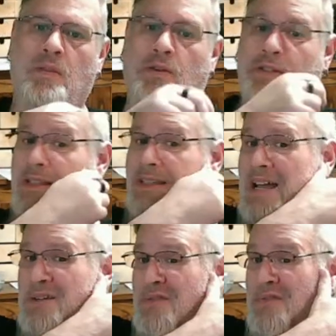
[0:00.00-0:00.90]
There's a
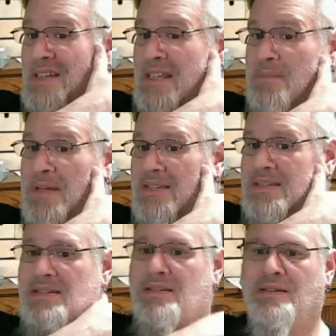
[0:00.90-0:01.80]
lot of fiddly
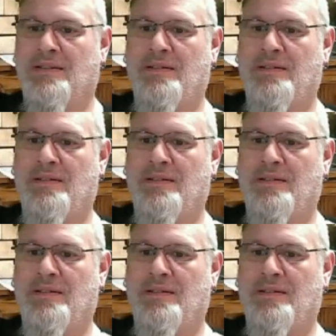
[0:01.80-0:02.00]
bits